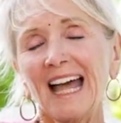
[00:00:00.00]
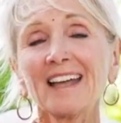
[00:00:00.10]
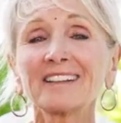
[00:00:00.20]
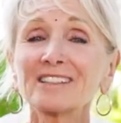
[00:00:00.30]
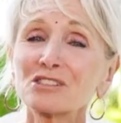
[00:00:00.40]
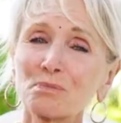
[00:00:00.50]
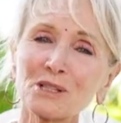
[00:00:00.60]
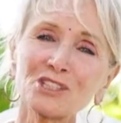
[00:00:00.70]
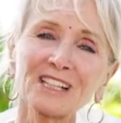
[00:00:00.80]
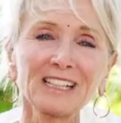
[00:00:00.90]
and
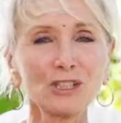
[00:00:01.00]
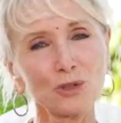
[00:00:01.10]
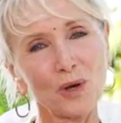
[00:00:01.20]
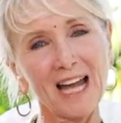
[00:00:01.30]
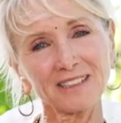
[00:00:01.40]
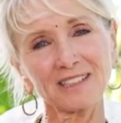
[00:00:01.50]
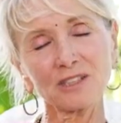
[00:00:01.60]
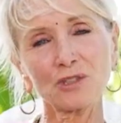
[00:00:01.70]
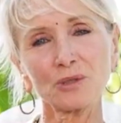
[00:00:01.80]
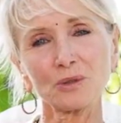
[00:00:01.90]
especially your
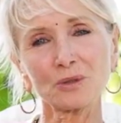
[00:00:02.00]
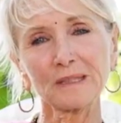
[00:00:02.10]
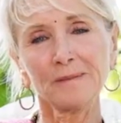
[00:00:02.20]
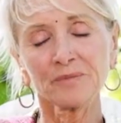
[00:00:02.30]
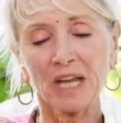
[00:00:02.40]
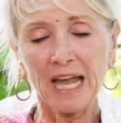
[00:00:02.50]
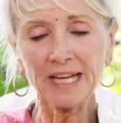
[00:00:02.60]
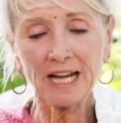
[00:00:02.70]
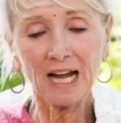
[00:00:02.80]
attitude, and